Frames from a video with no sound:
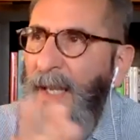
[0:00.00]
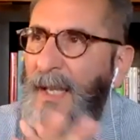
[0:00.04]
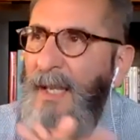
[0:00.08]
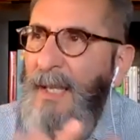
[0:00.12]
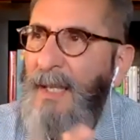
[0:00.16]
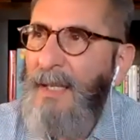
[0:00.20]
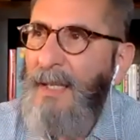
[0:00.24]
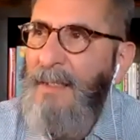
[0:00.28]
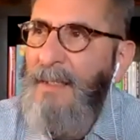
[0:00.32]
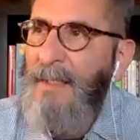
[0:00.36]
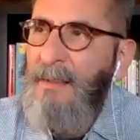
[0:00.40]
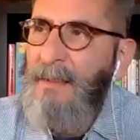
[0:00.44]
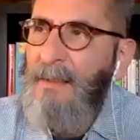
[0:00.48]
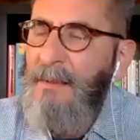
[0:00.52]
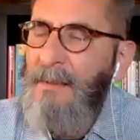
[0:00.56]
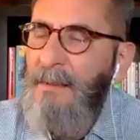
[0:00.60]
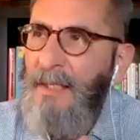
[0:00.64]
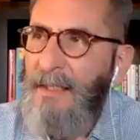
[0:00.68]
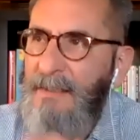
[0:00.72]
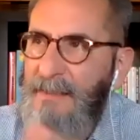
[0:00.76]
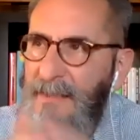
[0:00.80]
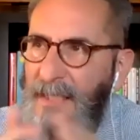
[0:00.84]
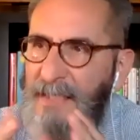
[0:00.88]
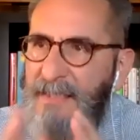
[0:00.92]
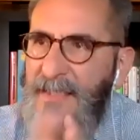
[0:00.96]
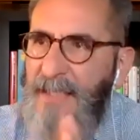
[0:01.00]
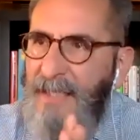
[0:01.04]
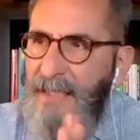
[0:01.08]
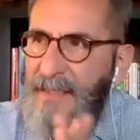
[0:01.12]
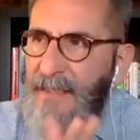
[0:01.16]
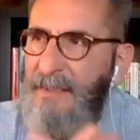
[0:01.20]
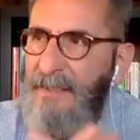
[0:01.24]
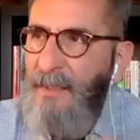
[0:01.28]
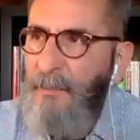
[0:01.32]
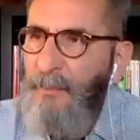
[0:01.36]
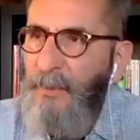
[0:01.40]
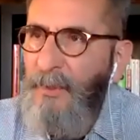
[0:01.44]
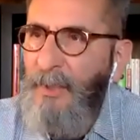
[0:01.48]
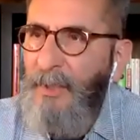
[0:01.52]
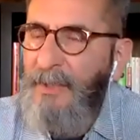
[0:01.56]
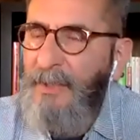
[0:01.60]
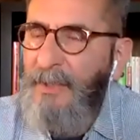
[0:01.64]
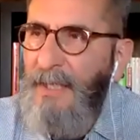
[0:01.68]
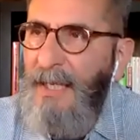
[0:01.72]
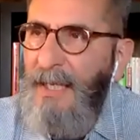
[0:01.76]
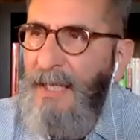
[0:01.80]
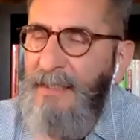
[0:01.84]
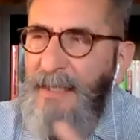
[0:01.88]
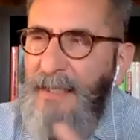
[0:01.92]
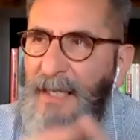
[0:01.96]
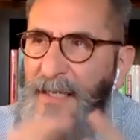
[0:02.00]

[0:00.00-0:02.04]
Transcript: And as I said in the book, I,